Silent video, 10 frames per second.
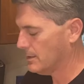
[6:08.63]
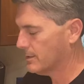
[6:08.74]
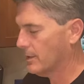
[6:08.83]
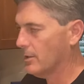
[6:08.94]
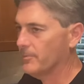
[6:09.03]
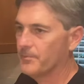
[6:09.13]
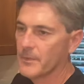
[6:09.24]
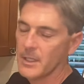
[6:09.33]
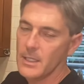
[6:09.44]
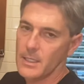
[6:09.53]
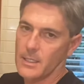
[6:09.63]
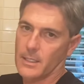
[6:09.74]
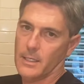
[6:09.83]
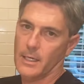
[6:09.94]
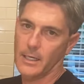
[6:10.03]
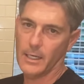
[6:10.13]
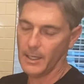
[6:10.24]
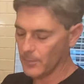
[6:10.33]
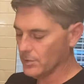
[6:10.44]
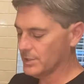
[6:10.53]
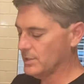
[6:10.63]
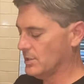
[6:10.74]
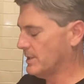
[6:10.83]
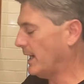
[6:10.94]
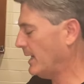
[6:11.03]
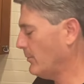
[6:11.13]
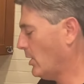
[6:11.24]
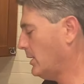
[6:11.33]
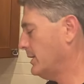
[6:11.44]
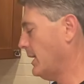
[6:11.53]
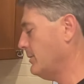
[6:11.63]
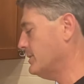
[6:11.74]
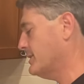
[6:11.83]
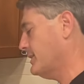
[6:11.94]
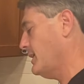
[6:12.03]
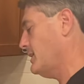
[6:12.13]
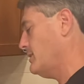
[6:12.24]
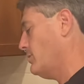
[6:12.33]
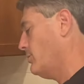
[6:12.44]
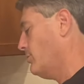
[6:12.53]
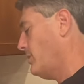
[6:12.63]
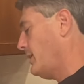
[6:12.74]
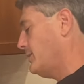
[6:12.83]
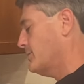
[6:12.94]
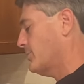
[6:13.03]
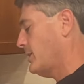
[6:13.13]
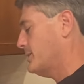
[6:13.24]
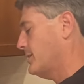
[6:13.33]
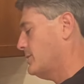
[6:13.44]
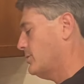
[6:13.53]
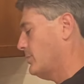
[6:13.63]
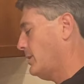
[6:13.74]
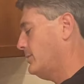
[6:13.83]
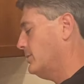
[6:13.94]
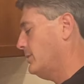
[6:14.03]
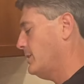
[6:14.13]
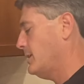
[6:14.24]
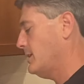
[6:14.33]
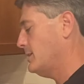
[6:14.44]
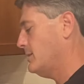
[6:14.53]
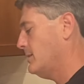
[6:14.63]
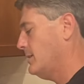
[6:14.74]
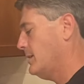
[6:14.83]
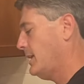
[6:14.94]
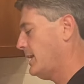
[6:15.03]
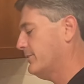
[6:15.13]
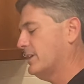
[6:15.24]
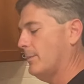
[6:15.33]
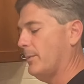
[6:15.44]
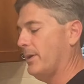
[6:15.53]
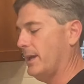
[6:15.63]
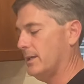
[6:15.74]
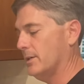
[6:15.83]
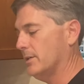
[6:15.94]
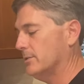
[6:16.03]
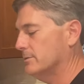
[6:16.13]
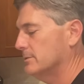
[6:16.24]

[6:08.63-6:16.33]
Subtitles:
So I mostly just eyeball it. I would say throughout this process, you're probably going to need half cup of panko